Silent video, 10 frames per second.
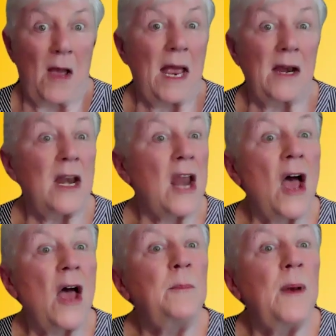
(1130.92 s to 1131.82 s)
in an
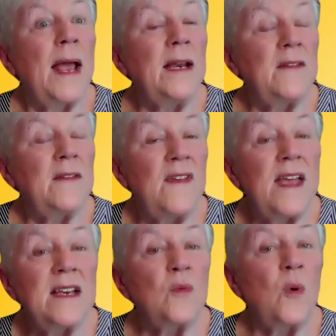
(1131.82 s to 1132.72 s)
unplanned
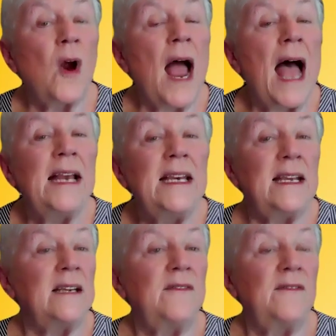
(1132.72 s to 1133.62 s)
event where I
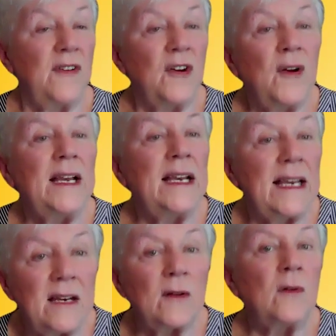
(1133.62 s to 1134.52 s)
did very
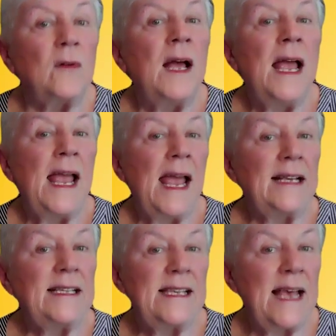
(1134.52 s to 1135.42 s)
little
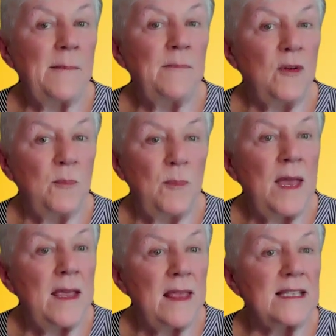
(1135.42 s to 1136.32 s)
except
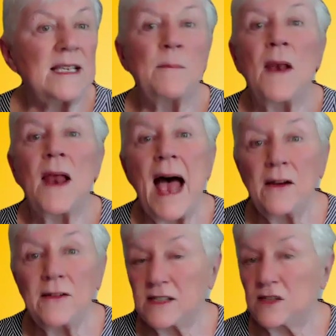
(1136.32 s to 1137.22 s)
be the
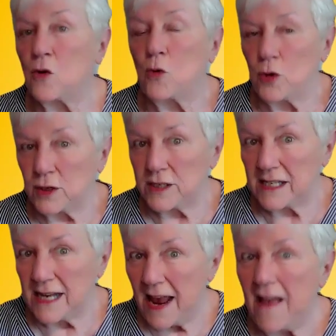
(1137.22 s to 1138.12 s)
supply
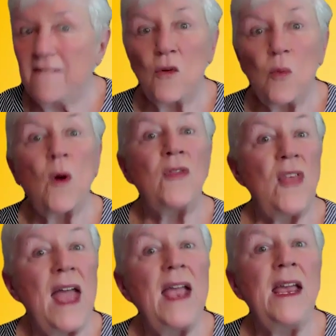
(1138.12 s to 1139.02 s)
source for what
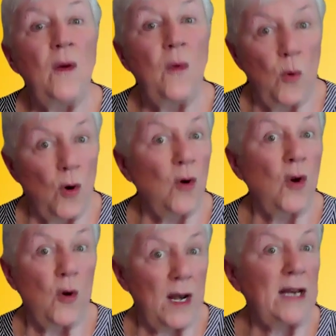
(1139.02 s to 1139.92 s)
they were
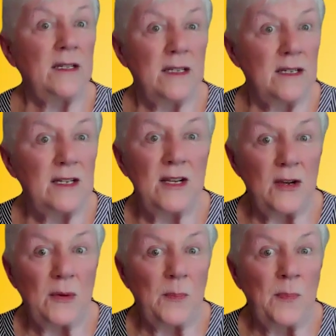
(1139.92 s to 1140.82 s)
learning to do.